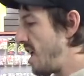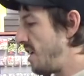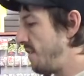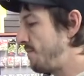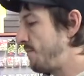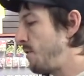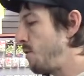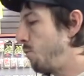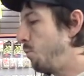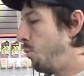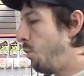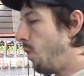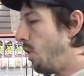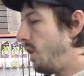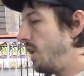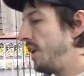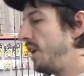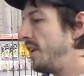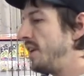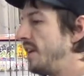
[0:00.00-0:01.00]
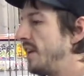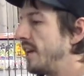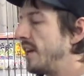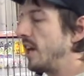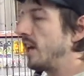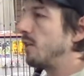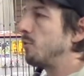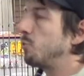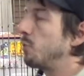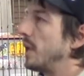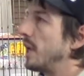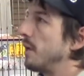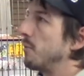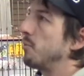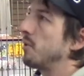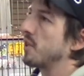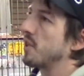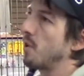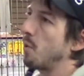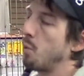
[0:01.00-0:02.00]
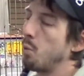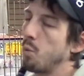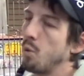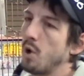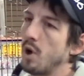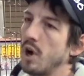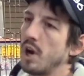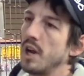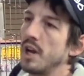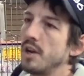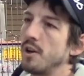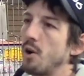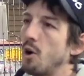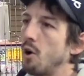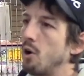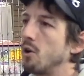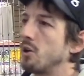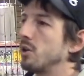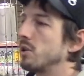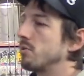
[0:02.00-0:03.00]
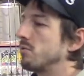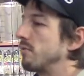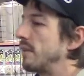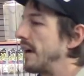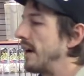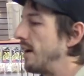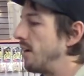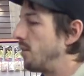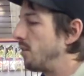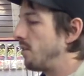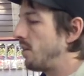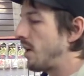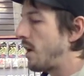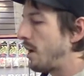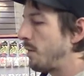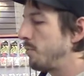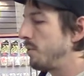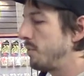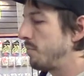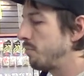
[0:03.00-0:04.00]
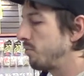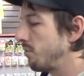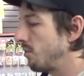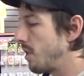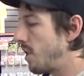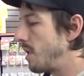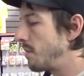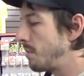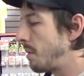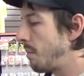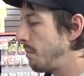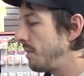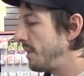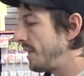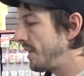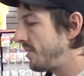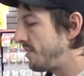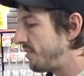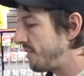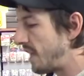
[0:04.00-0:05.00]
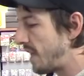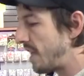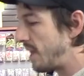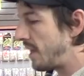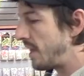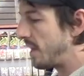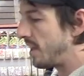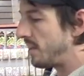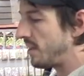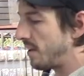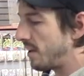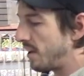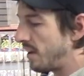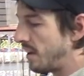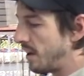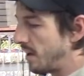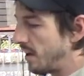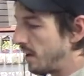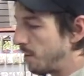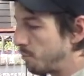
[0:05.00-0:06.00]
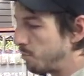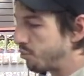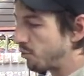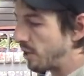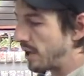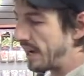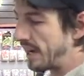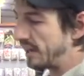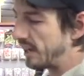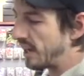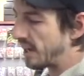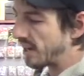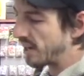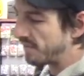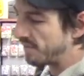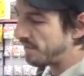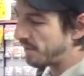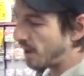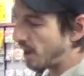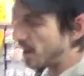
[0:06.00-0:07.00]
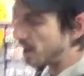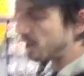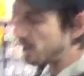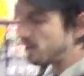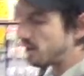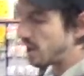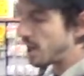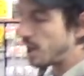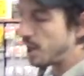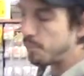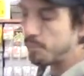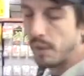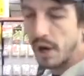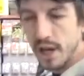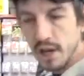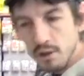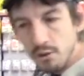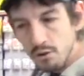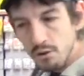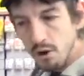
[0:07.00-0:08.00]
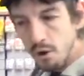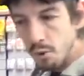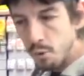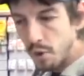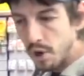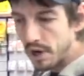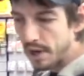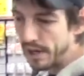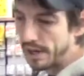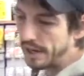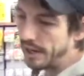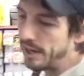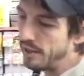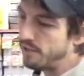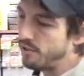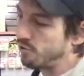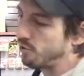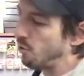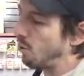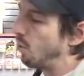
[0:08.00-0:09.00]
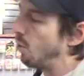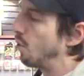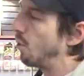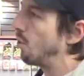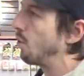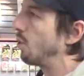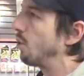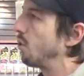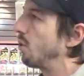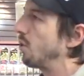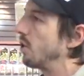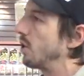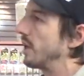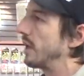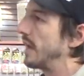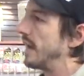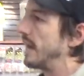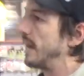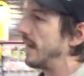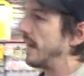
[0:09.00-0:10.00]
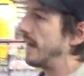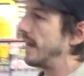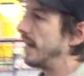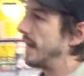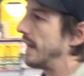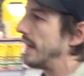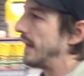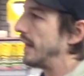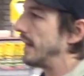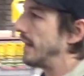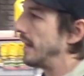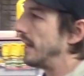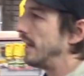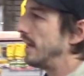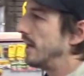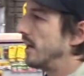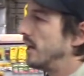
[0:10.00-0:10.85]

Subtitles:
If you wanted to get away with a one all around, I would probably say the braid, like a Fireline micro ice or a